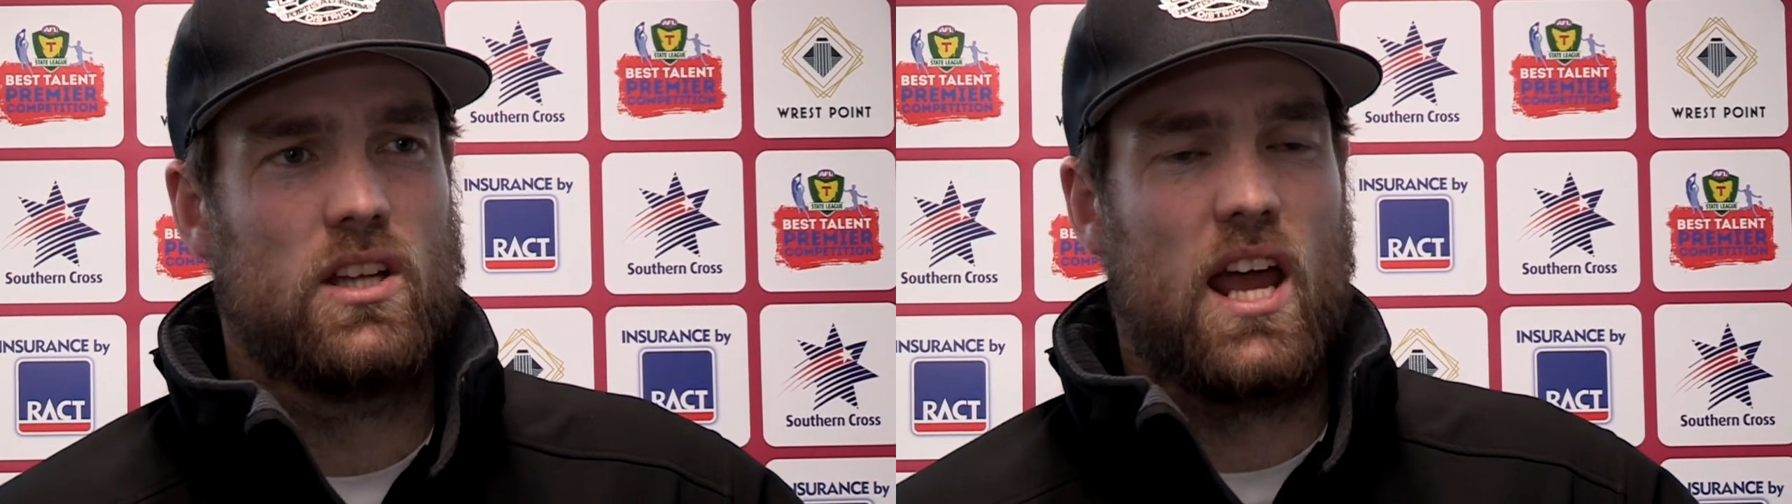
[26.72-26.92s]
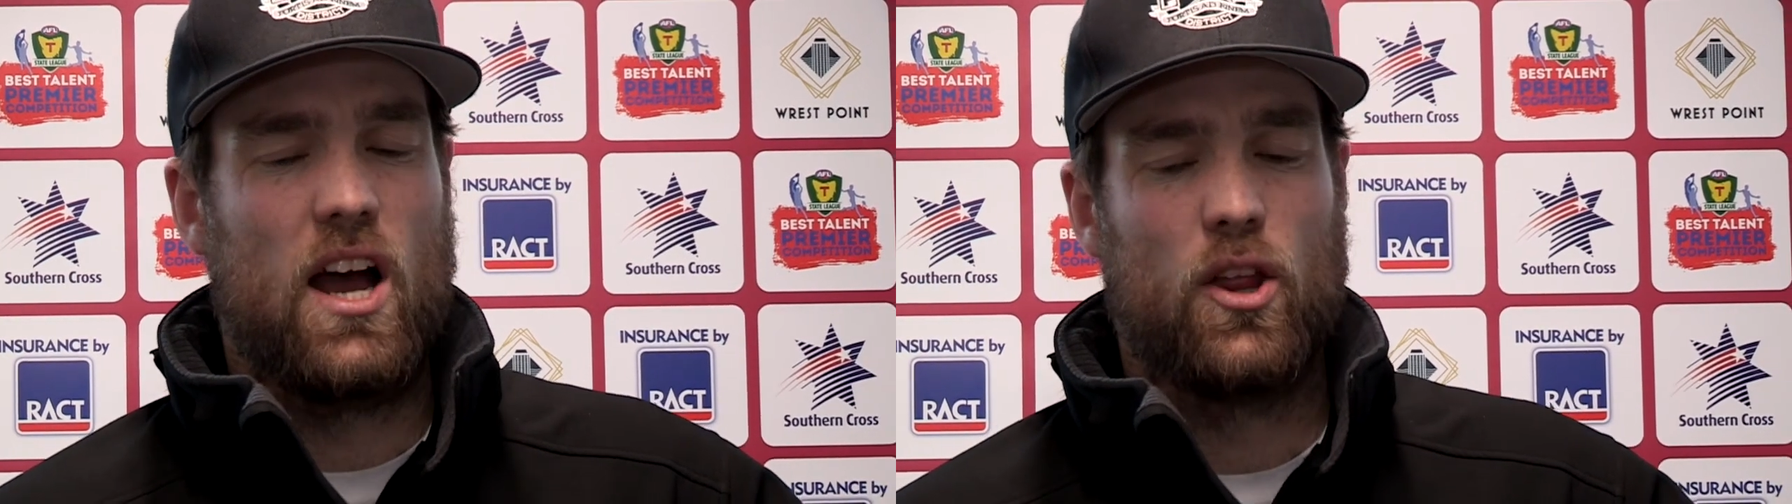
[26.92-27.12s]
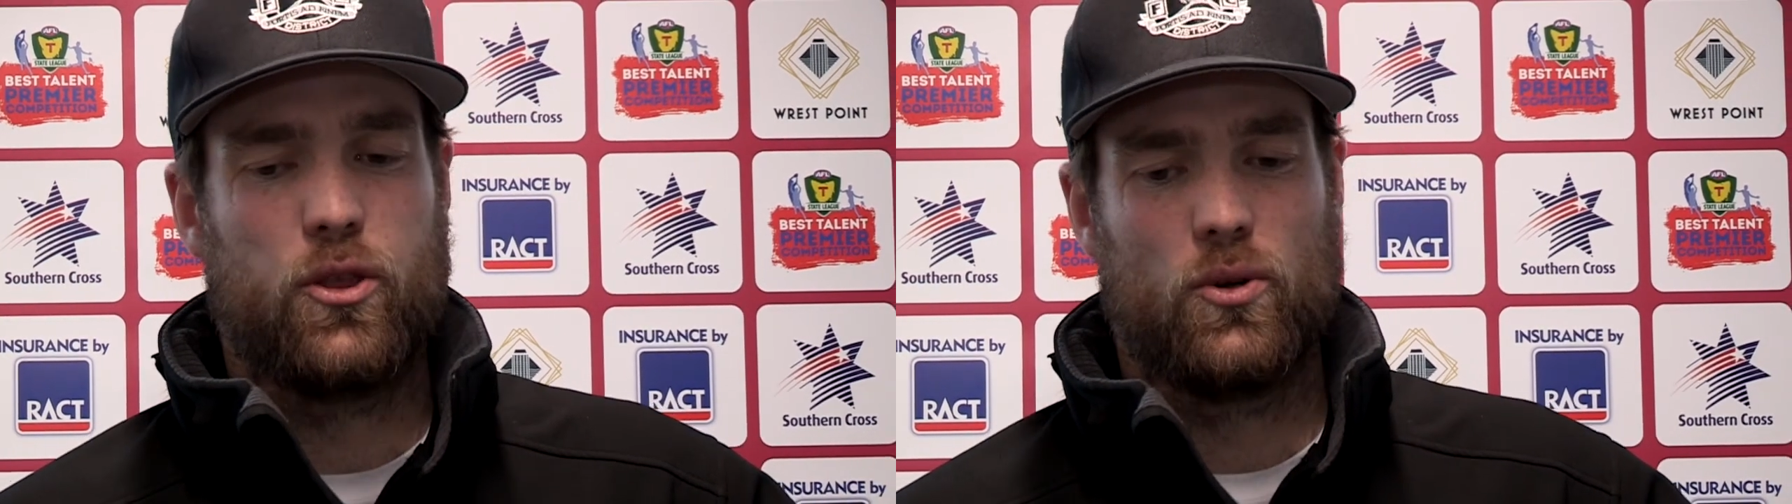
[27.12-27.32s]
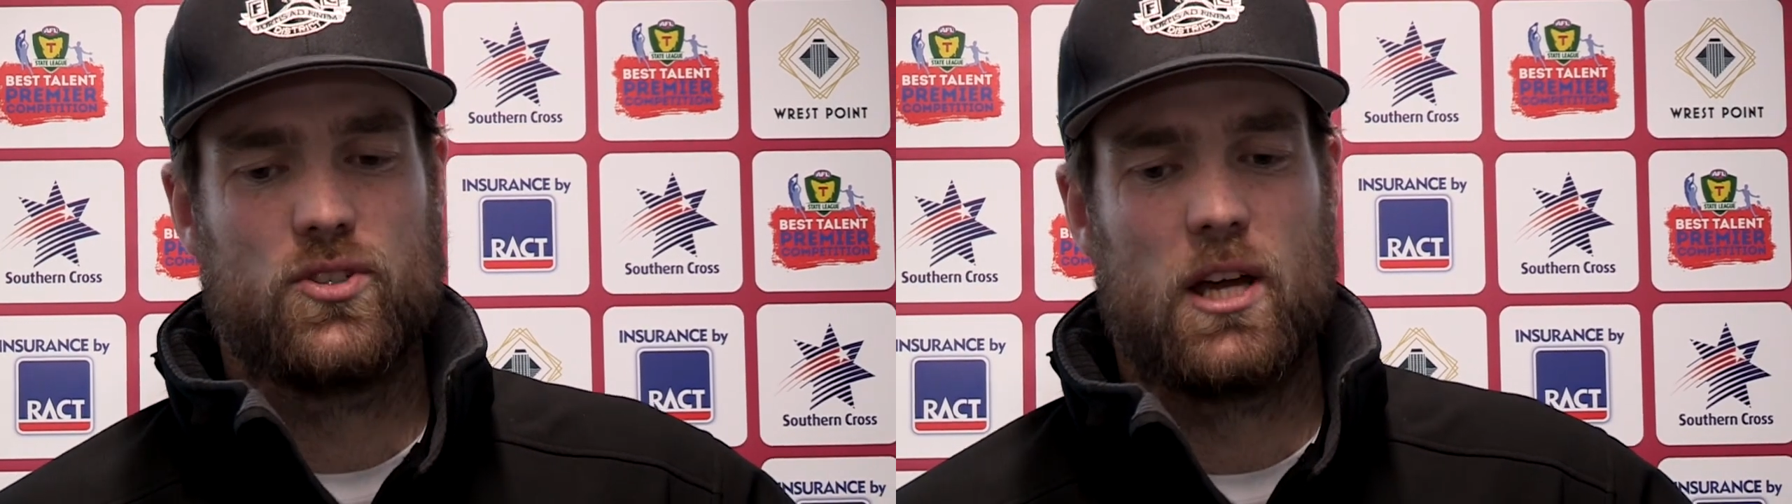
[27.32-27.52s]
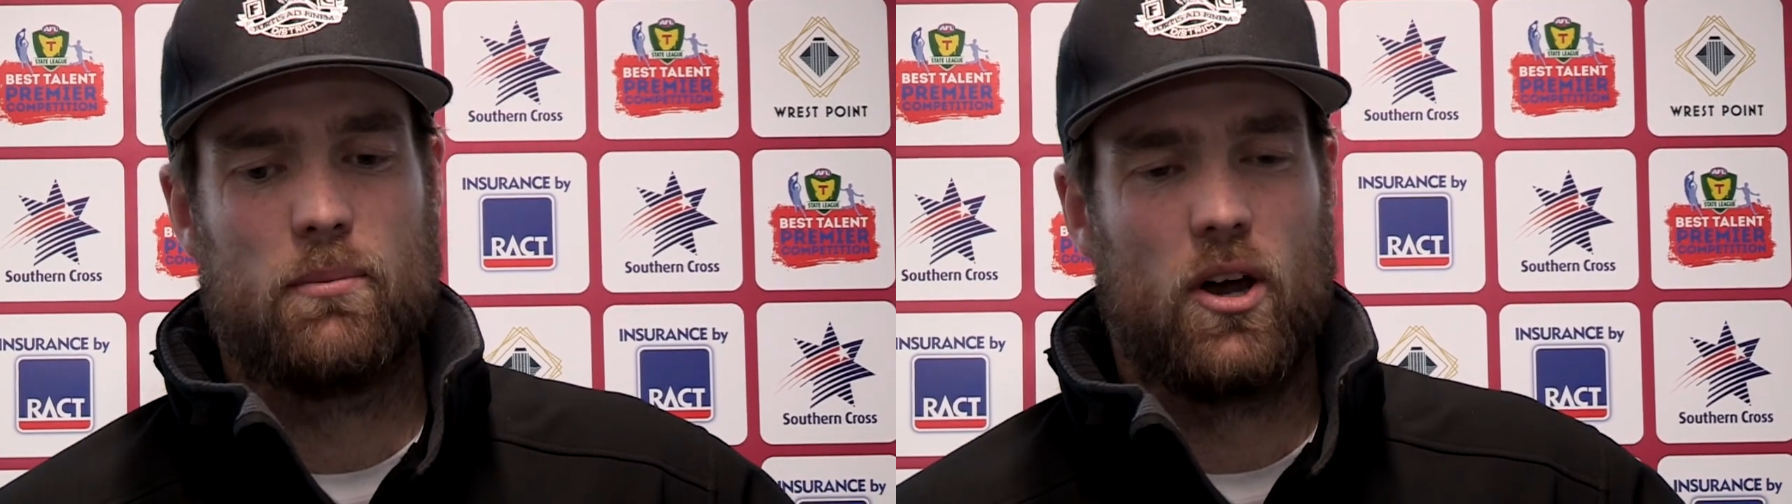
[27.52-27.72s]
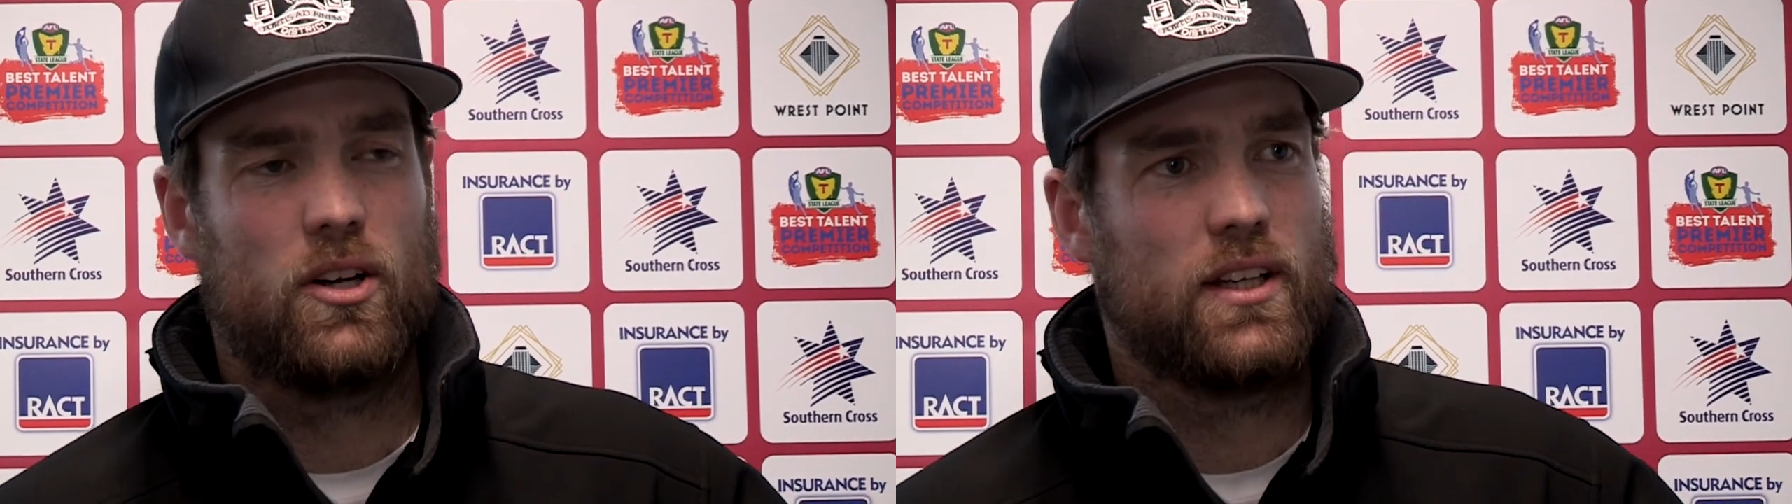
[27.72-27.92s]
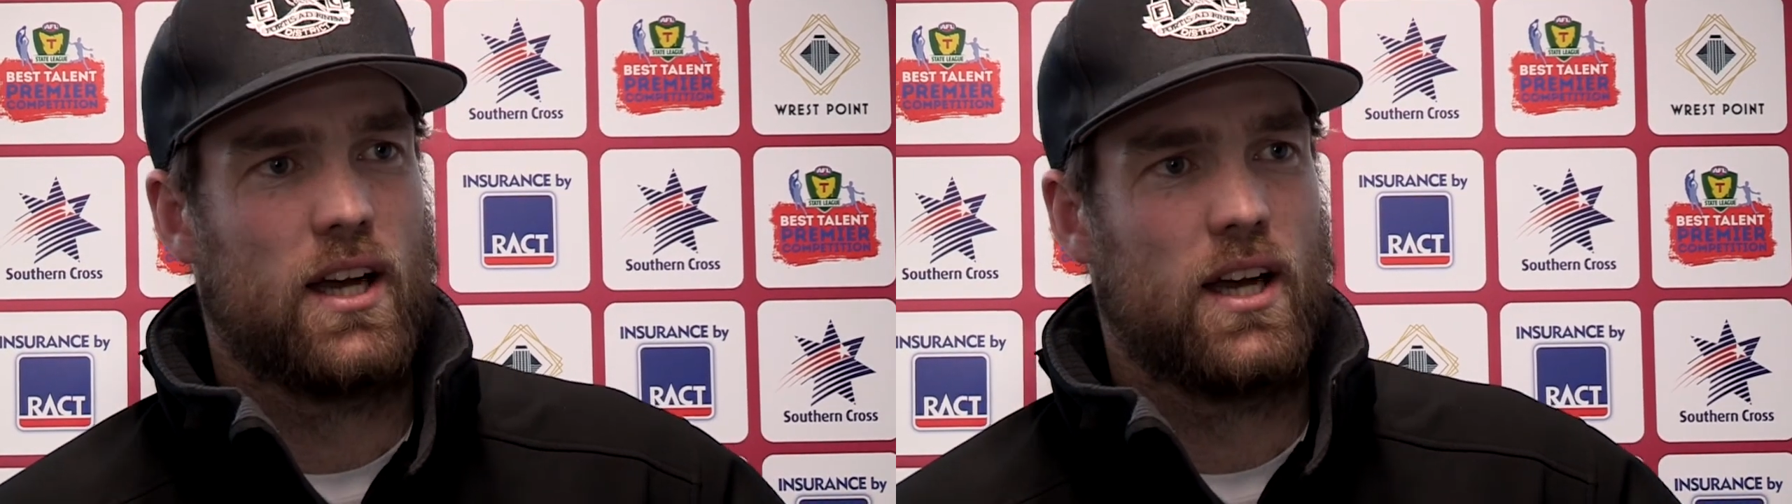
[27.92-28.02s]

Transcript: Yeah, I thought Joe Bowden